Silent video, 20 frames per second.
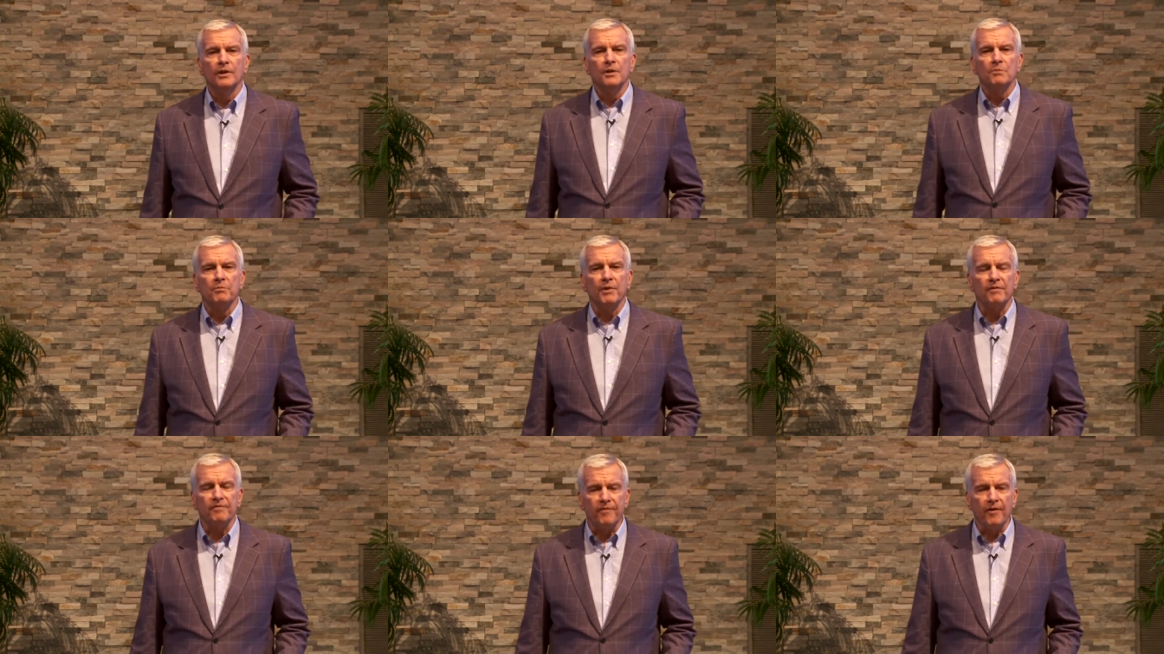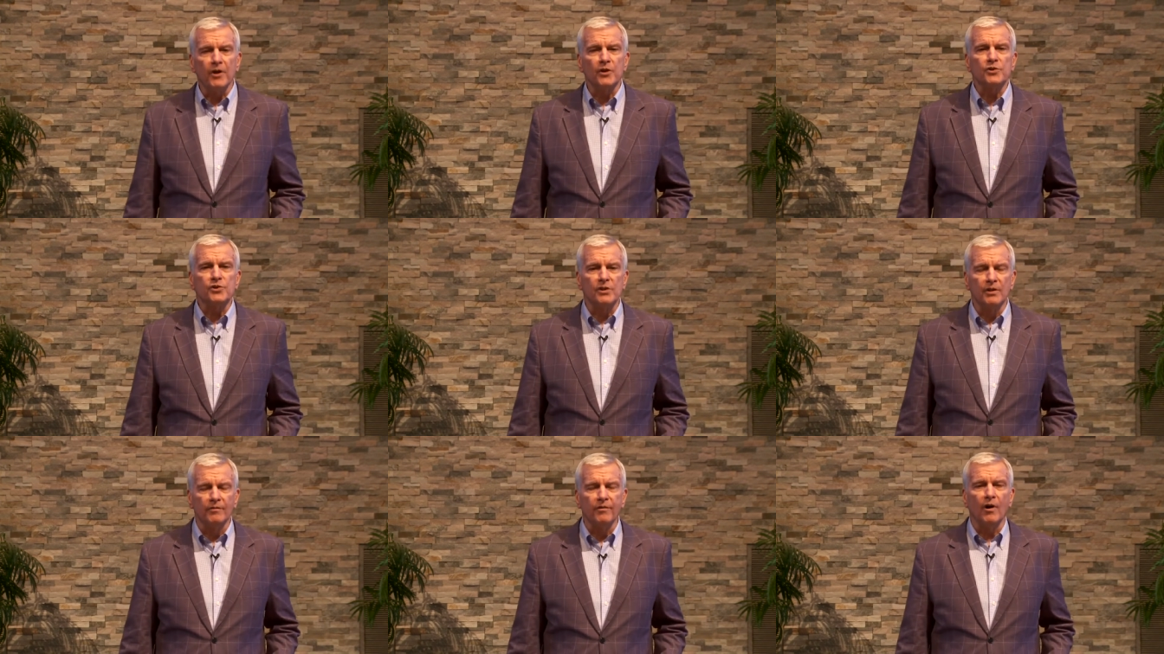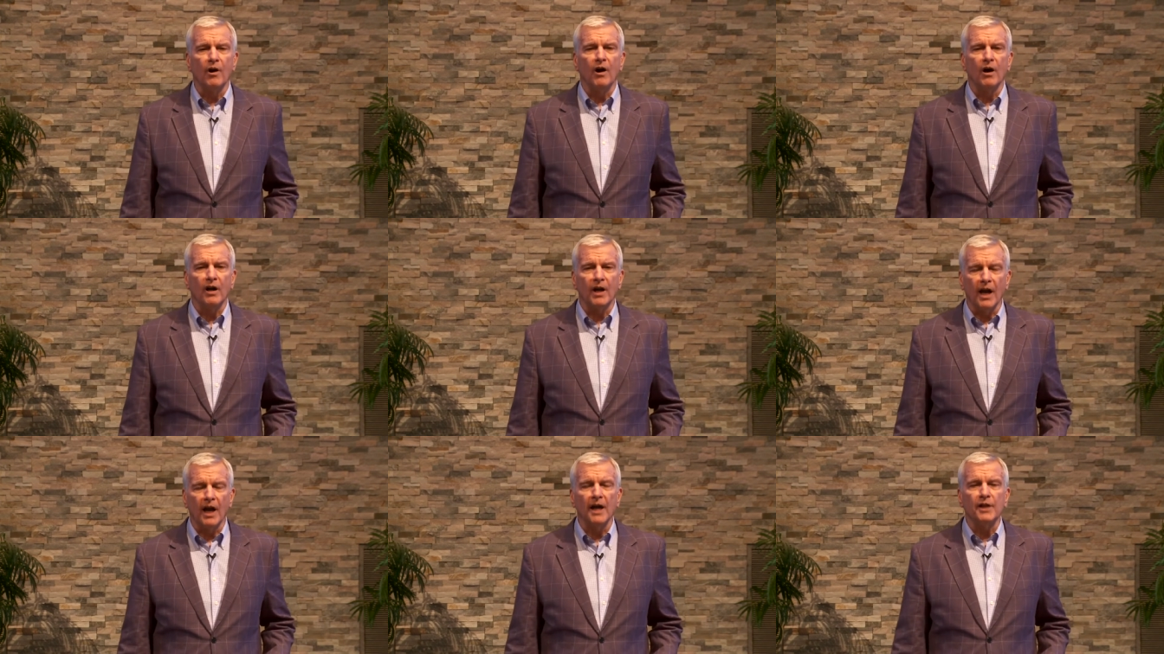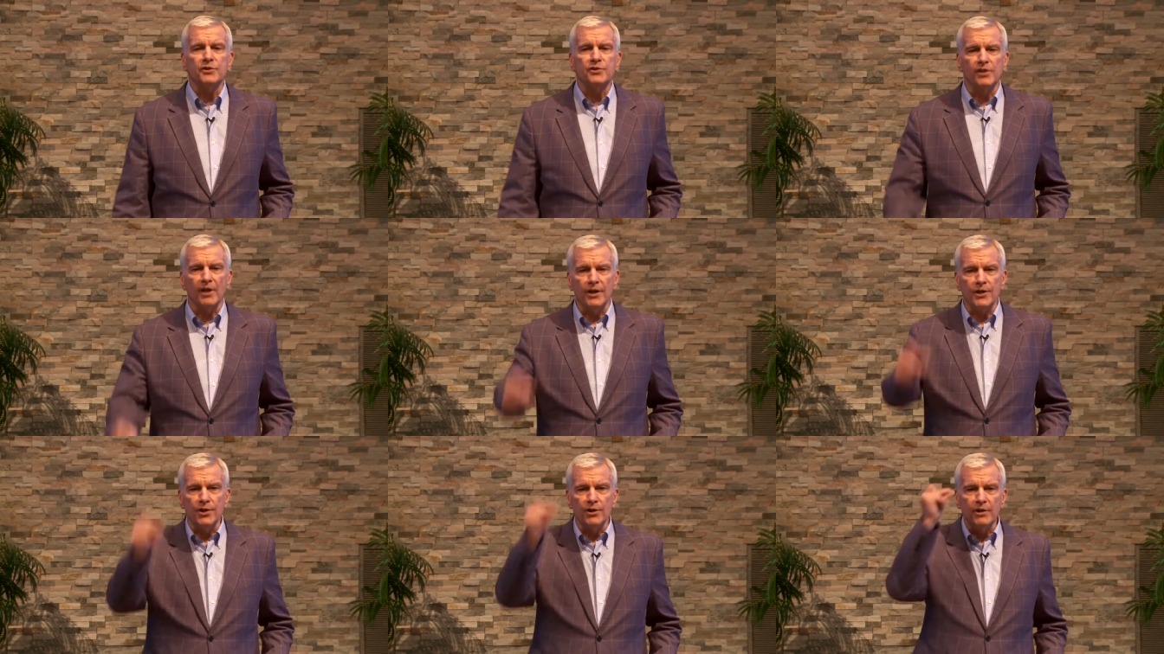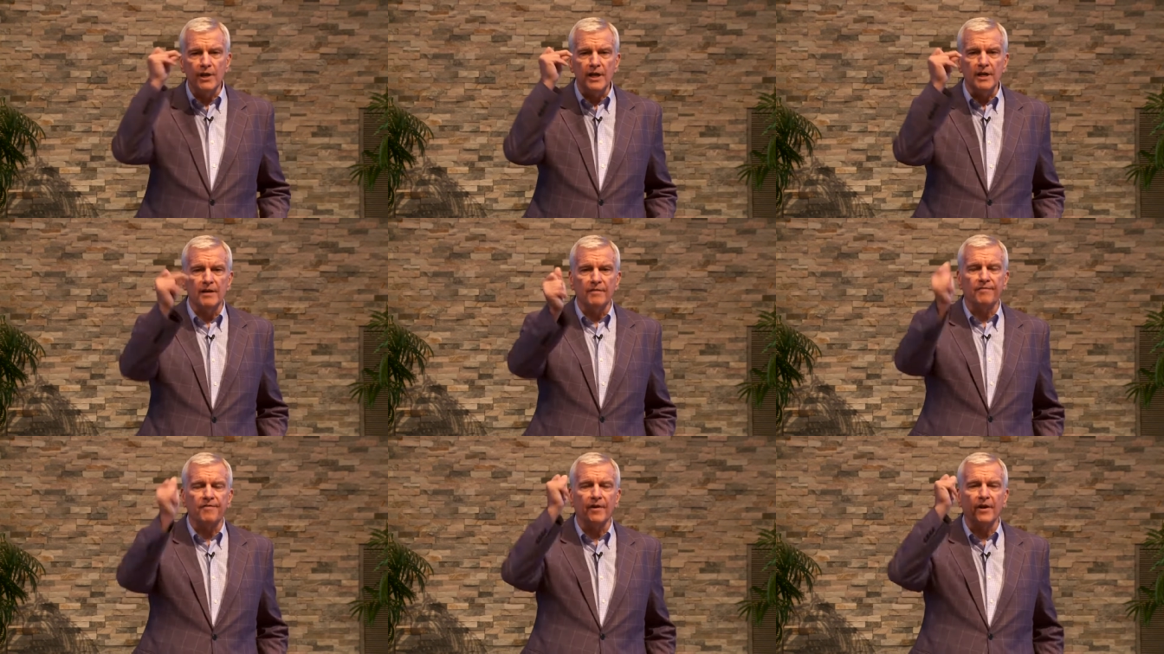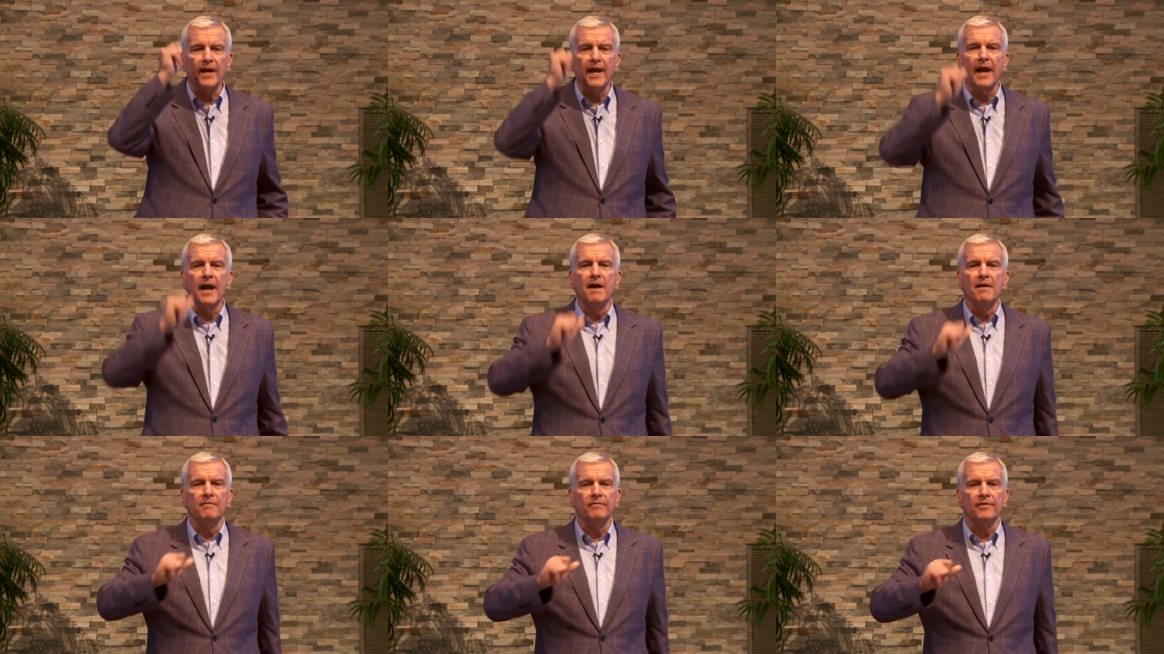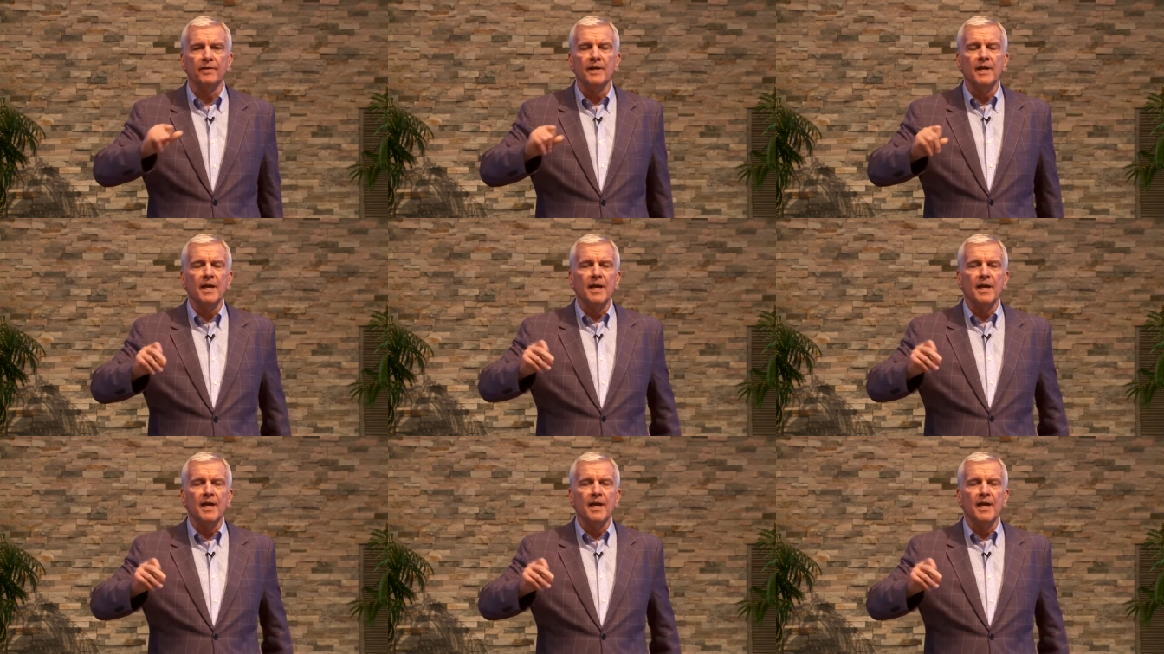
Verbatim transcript: But first of all, God said, You need to forgive.